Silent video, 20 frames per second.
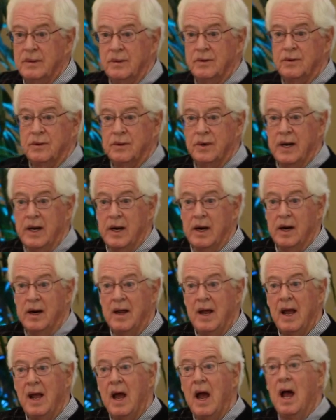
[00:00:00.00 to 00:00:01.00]
through here.
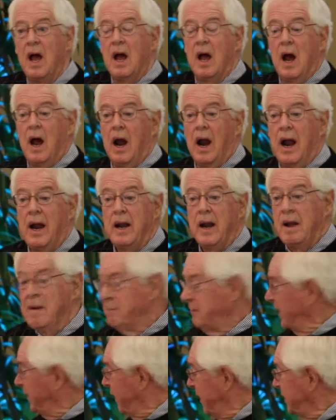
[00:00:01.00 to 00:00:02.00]
All right?
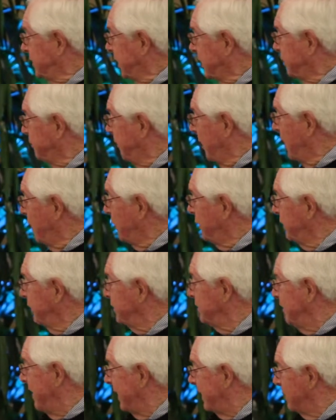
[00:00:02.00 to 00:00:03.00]
But these
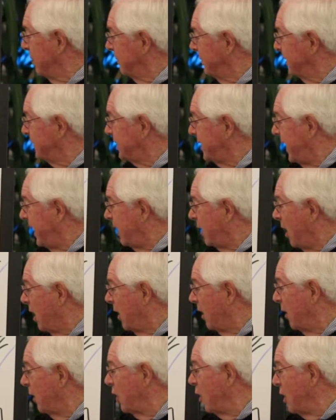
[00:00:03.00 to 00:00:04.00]
explosions, make no mistake,
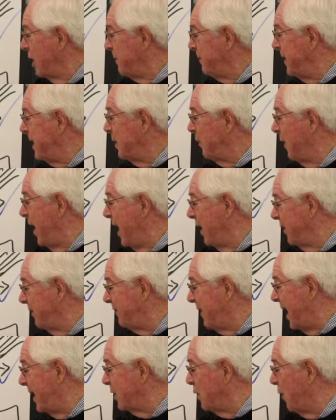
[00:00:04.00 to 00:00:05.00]
are going to be around
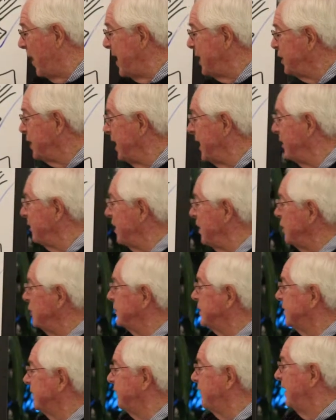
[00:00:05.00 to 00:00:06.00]
evaluation and the
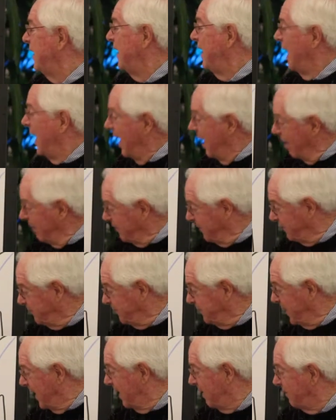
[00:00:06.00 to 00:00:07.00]
use
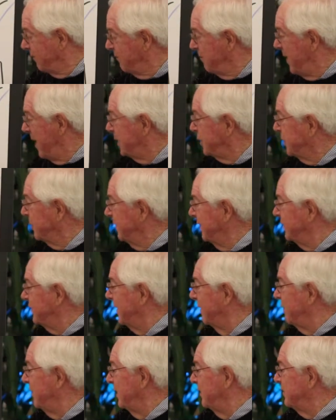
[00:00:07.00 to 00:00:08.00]
of measurements
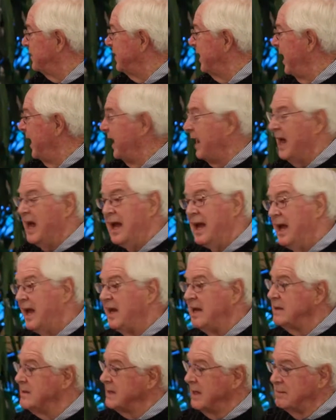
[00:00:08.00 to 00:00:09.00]
of this thing,
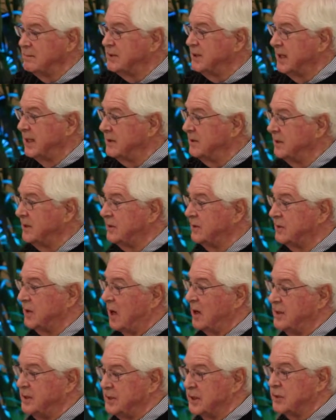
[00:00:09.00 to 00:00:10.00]
and in some senses
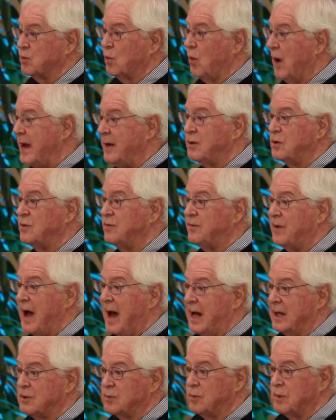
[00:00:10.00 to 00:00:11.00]
are just way too
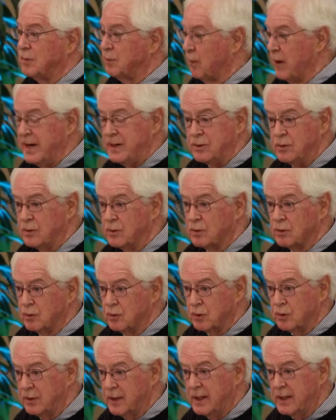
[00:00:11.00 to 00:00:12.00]
fast with way too
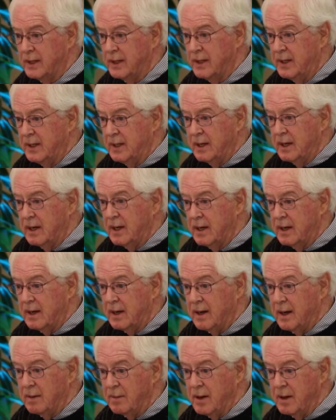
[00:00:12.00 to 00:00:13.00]
crude
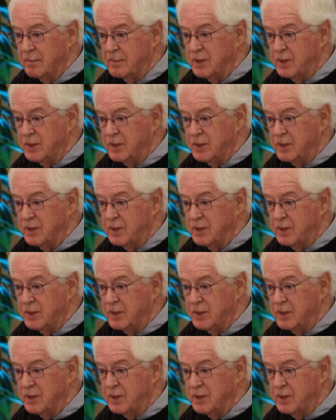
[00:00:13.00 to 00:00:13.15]
a